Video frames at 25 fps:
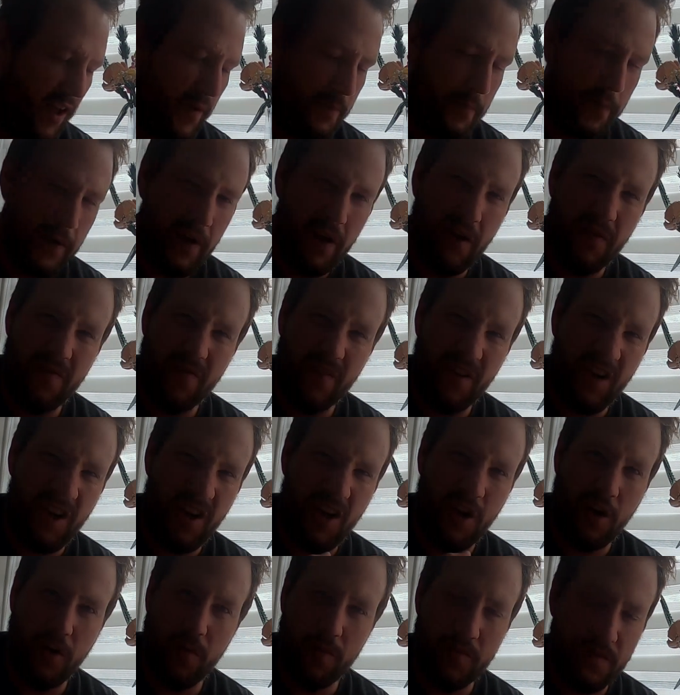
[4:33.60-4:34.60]
like
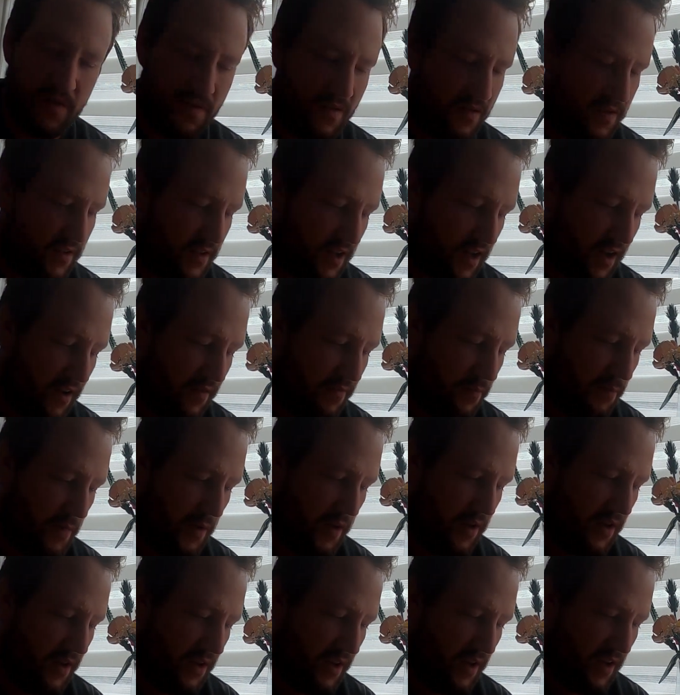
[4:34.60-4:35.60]
perfumes and stuff,
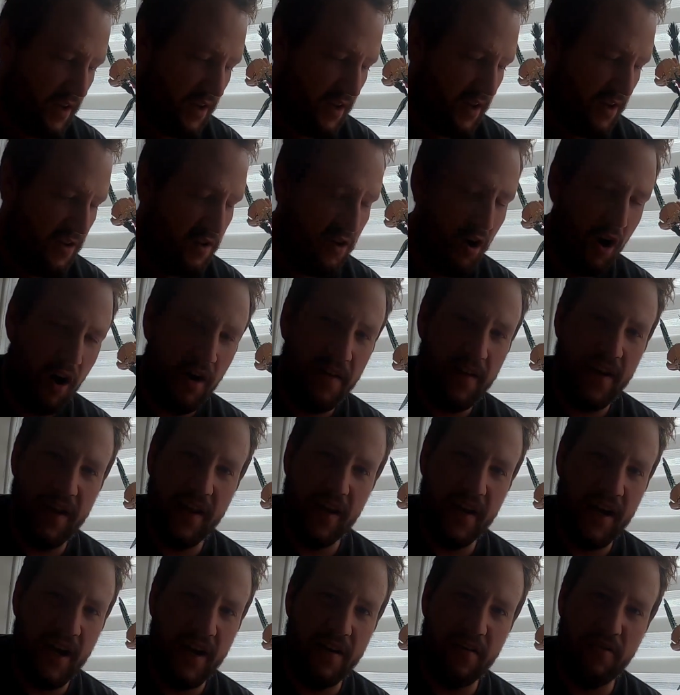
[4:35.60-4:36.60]
but not on
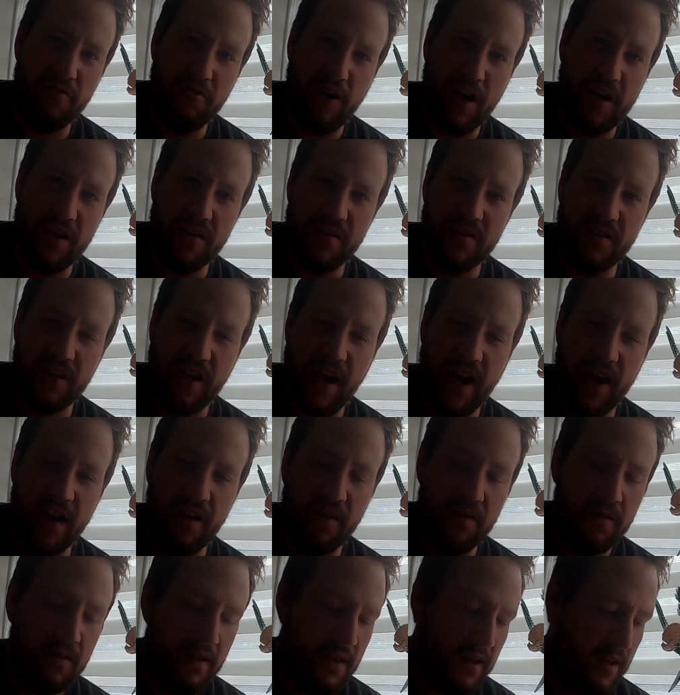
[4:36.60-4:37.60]
any kind of great
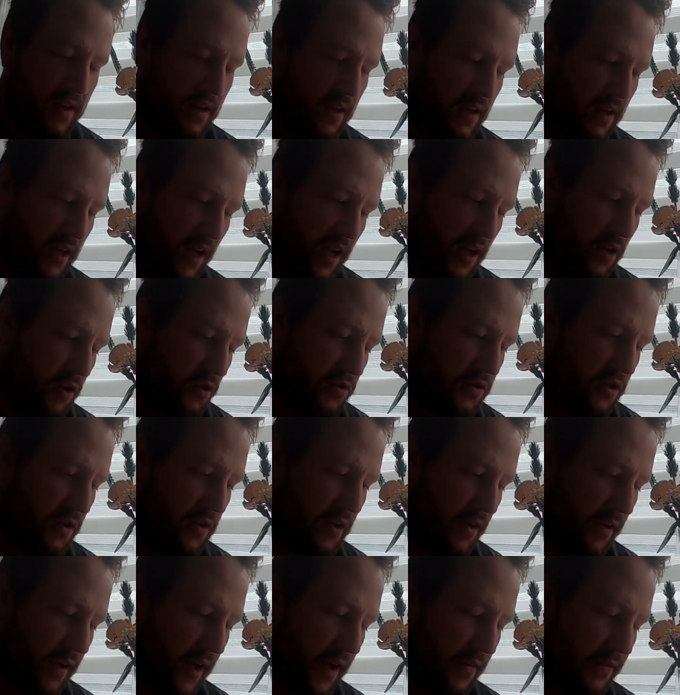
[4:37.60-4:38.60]
scale. I also
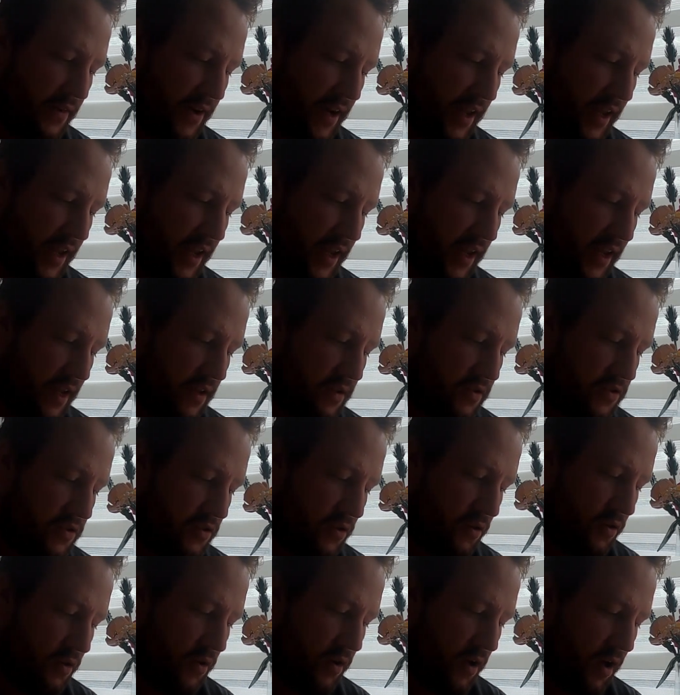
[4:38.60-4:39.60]
don't have any
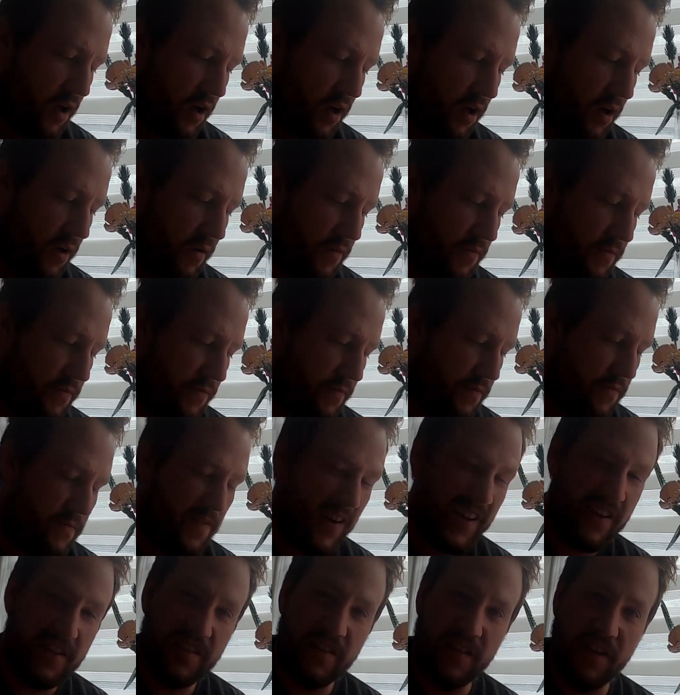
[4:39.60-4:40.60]
sort of
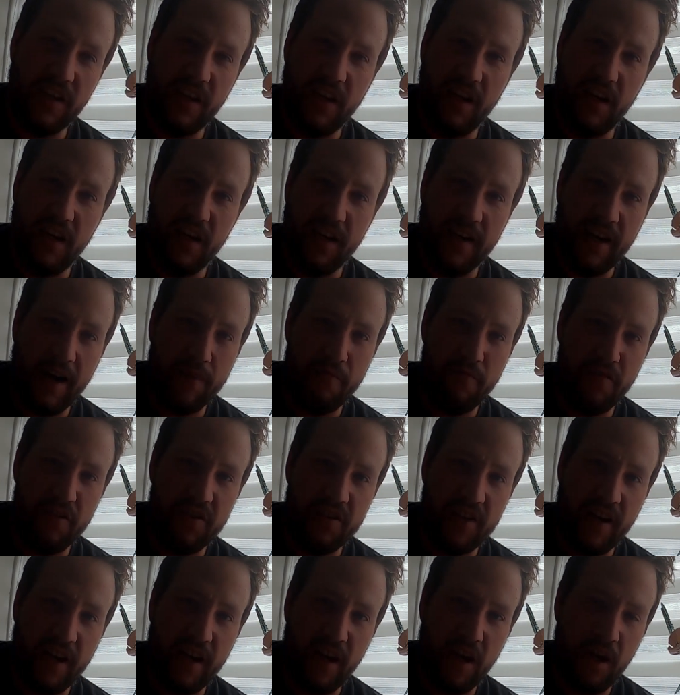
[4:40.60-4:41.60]
fancy camera
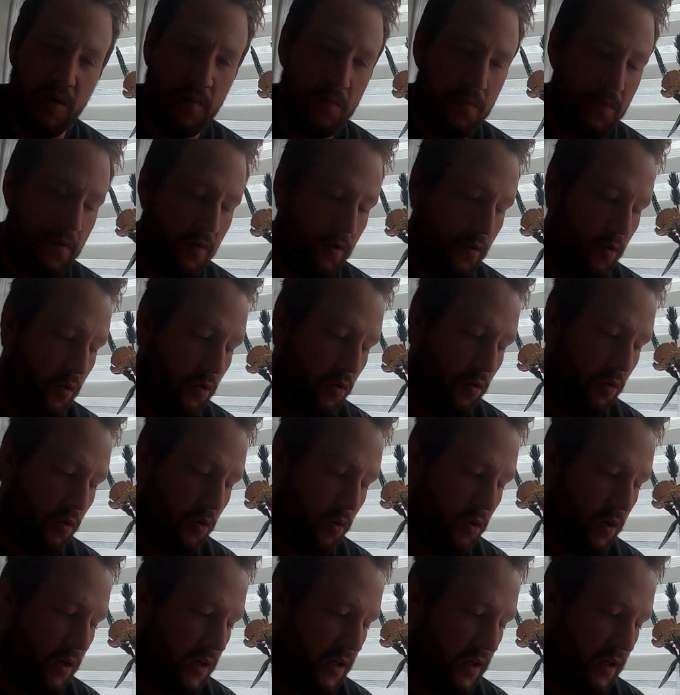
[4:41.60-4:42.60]
setup
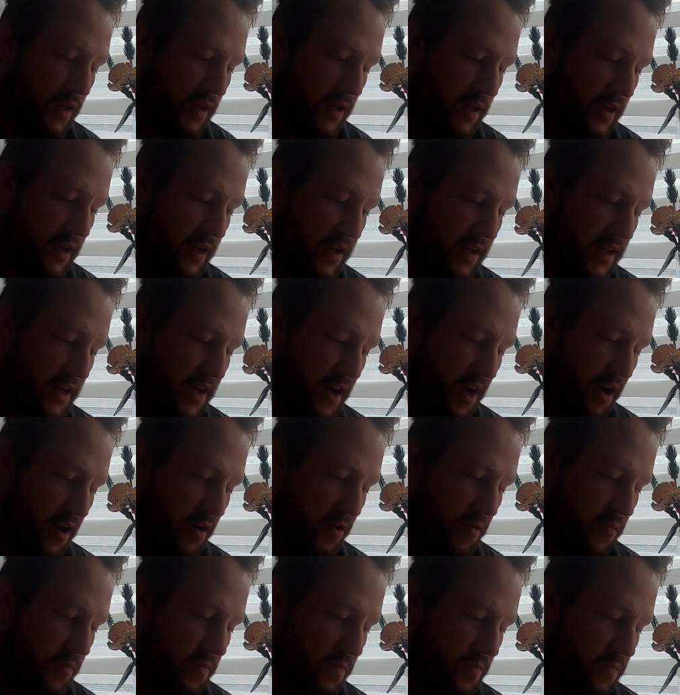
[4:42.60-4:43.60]
or, you
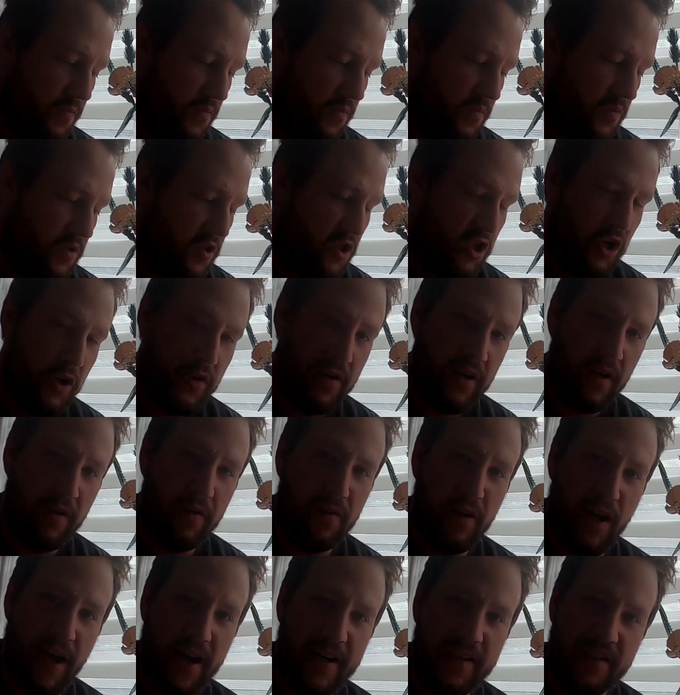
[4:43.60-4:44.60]
know, studio
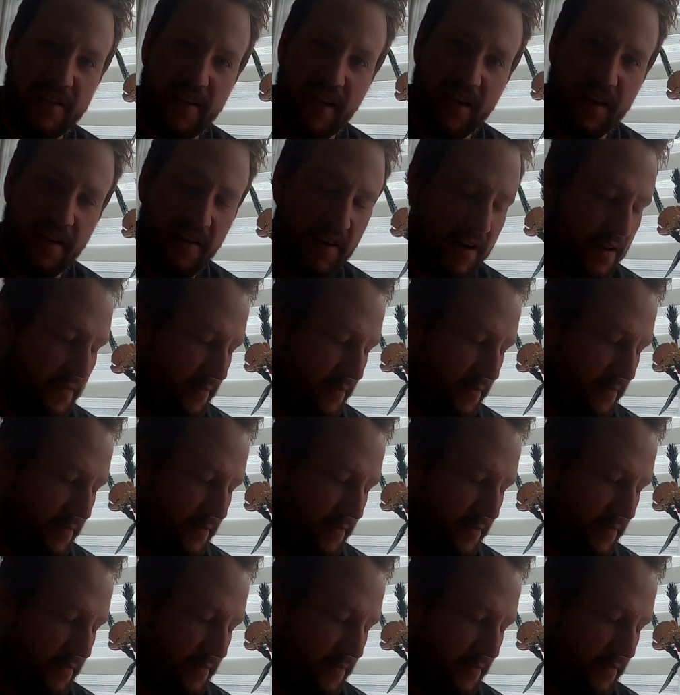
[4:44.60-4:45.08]
lighting or